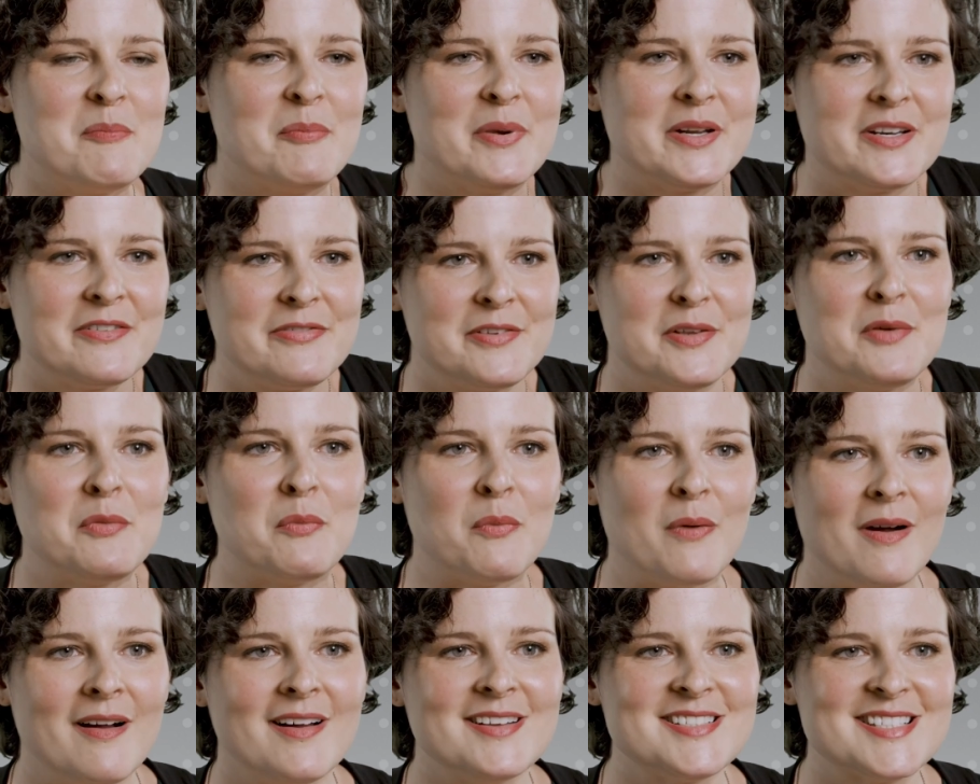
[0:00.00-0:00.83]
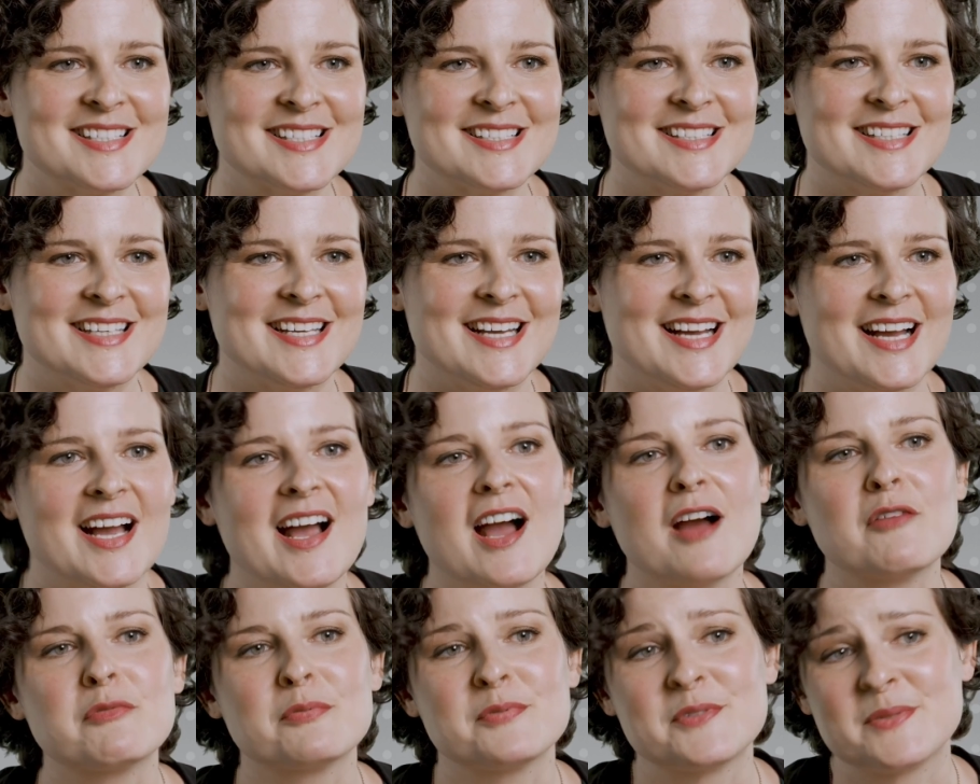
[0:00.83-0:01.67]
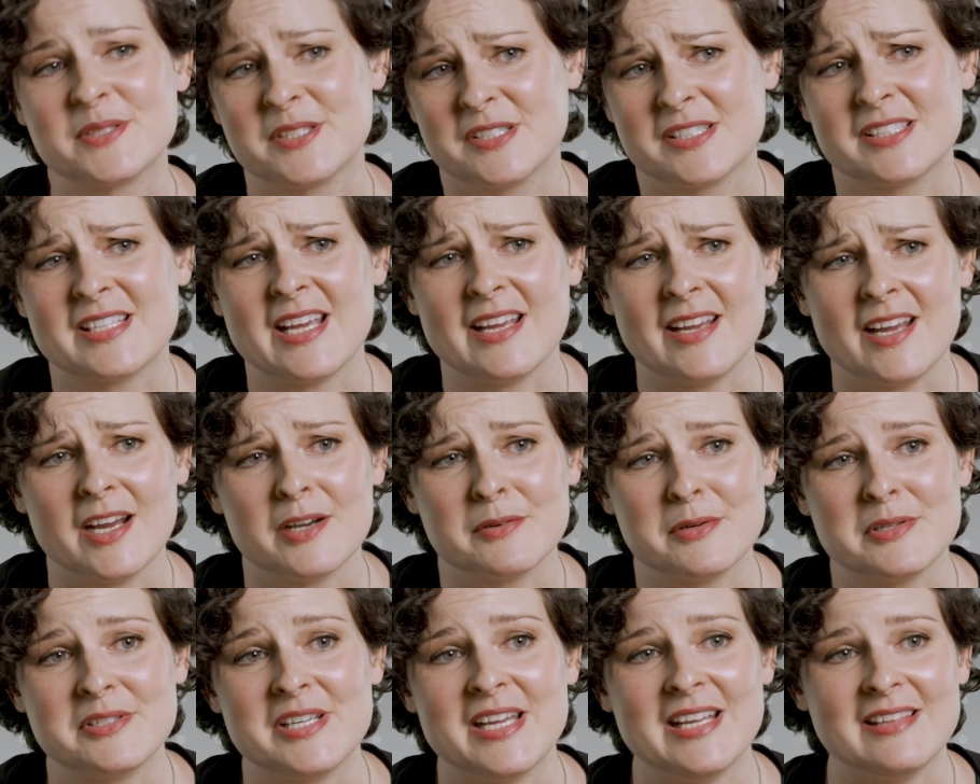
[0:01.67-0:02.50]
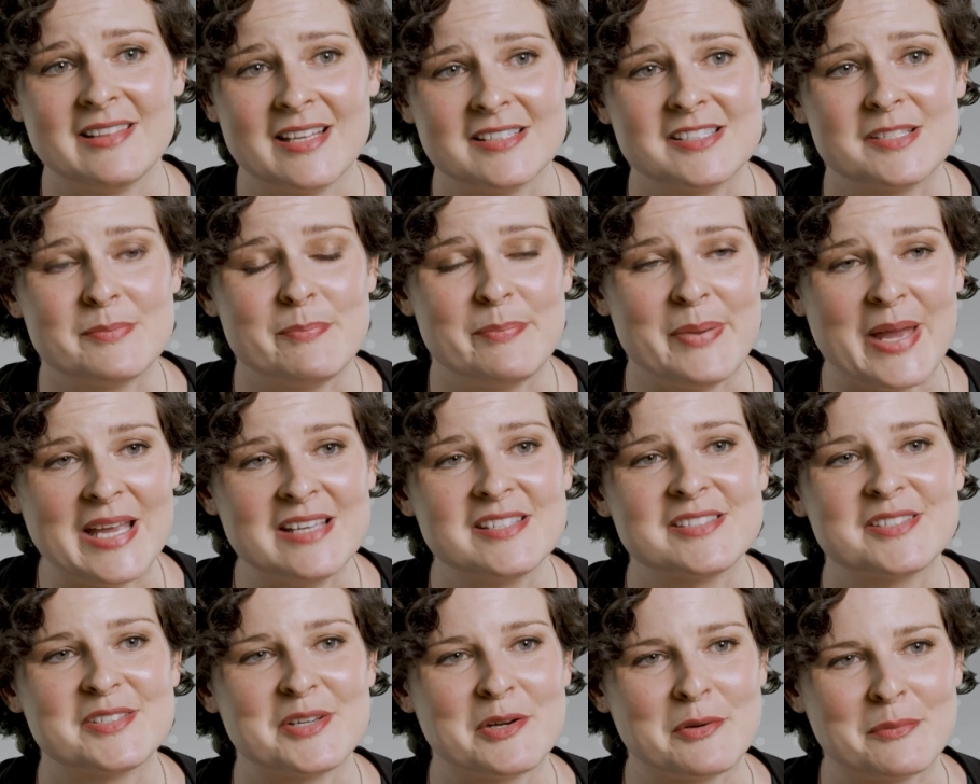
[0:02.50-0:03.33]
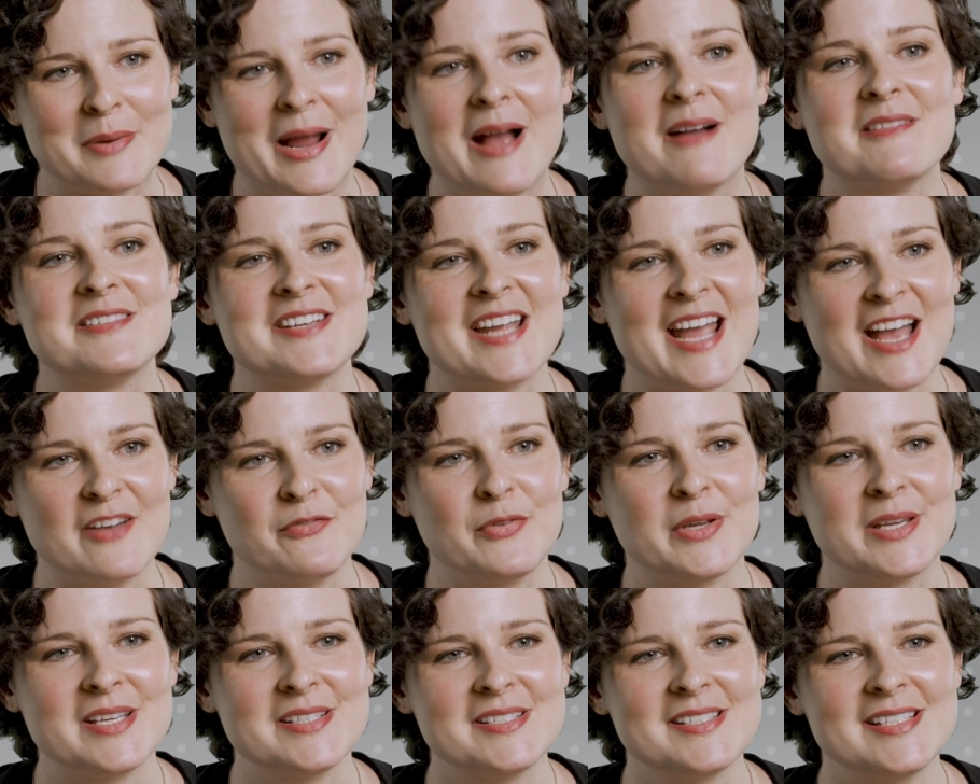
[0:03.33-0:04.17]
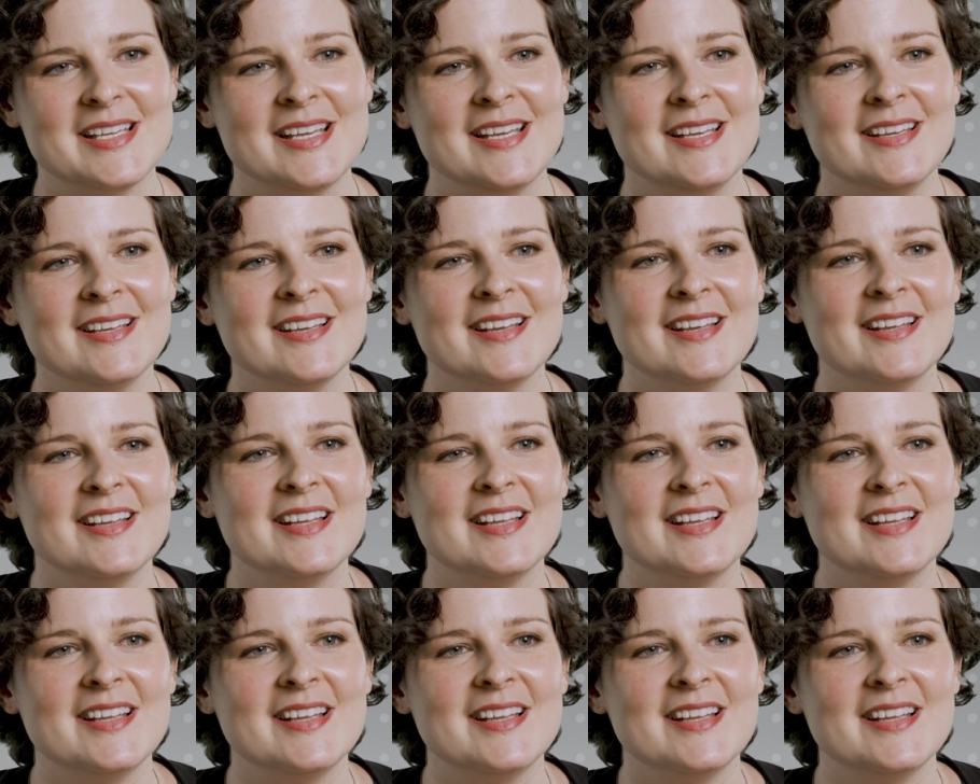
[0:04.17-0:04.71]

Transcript: but if you want a skincare routine that's based around efficacy,